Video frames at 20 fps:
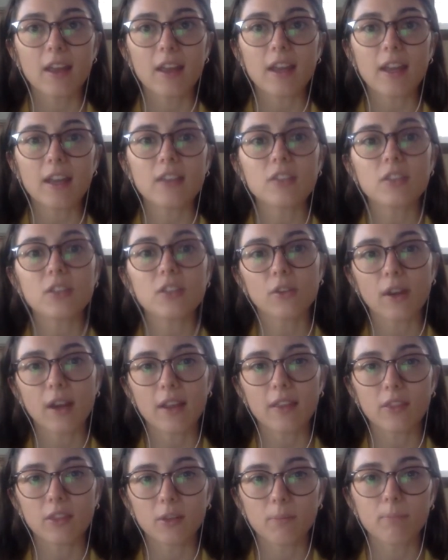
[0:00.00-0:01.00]

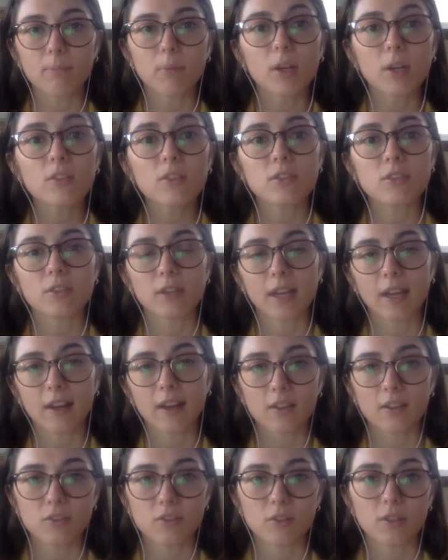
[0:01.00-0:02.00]
integrate their personal
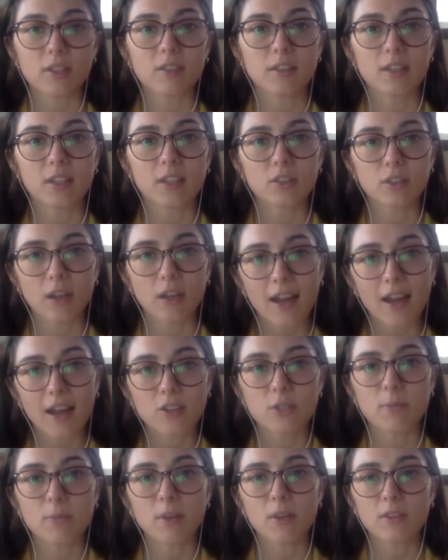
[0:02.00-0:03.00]
characteristics or
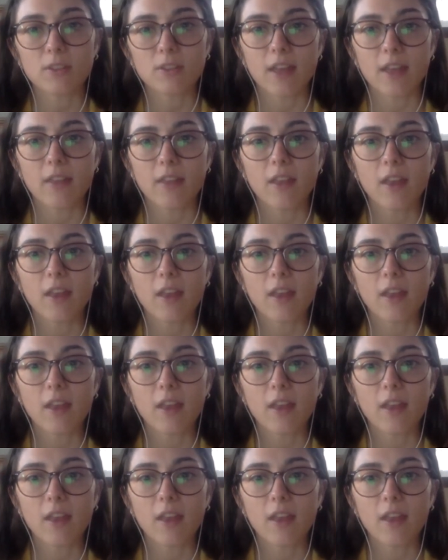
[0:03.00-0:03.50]
attributes that